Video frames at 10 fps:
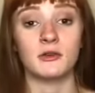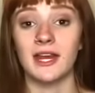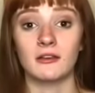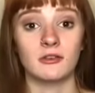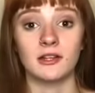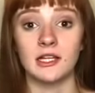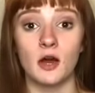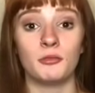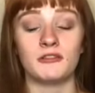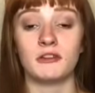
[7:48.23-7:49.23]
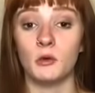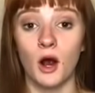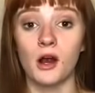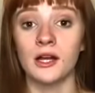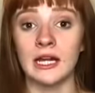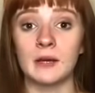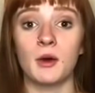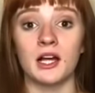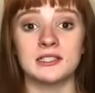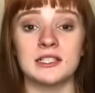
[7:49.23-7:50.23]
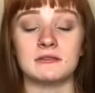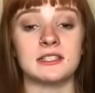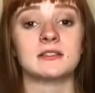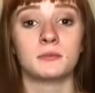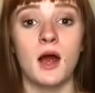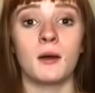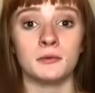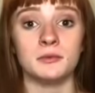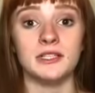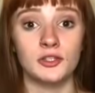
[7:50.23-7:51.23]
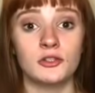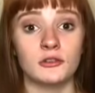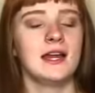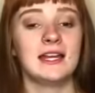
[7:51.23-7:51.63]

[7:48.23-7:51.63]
You can't really know, but if you are getting positives, it's probably true.